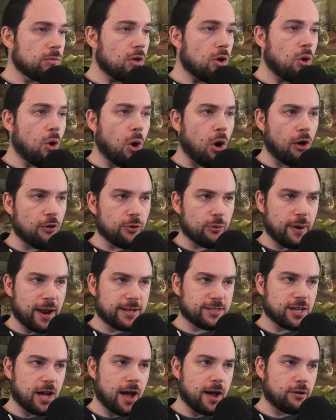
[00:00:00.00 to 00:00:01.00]
All the
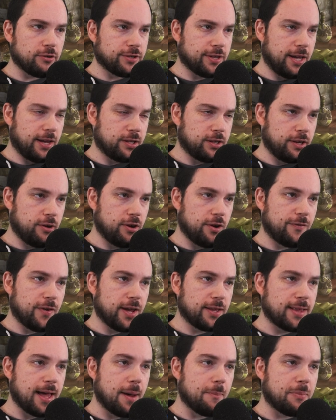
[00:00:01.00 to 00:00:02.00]
red tiles get cleared if I
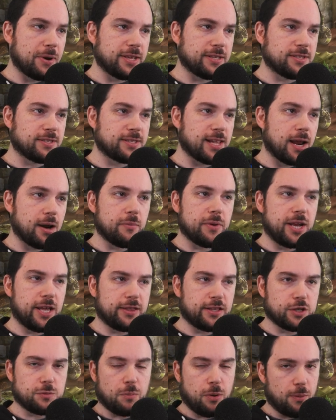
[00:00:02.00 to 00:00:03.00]
hit that. But instead, I'm going to
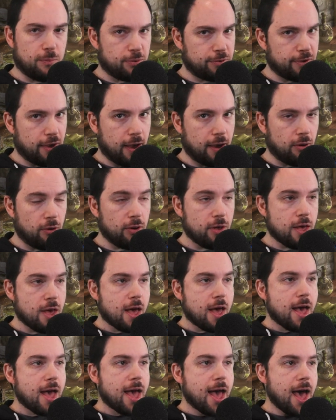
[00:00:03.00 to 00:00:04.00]
hit this purple tile.
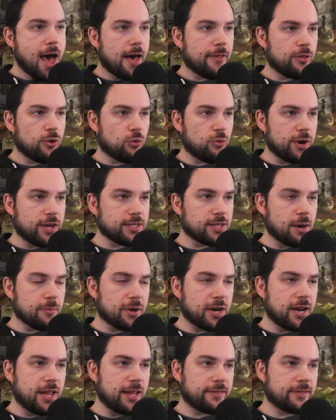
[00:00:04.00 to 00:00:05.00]
And the reason I'm
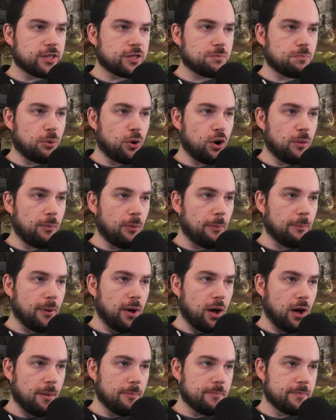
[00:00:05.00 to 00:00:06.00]
going to hit this purple
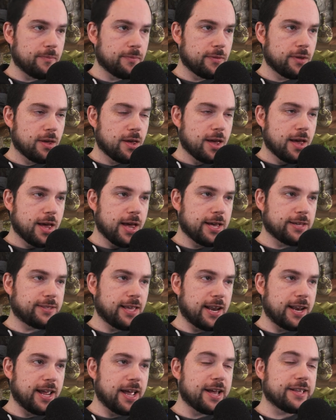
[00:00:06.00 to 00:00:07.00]
bomb is
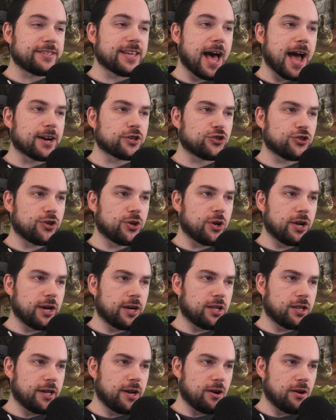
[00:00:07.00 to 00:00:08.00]
that it's actually going to
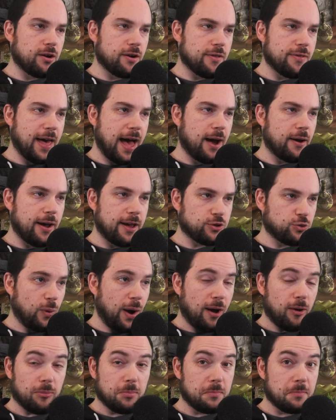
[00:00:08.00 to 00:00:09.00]
clear that as
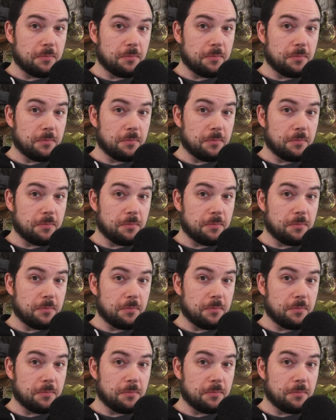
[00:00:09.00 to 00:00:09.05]
well,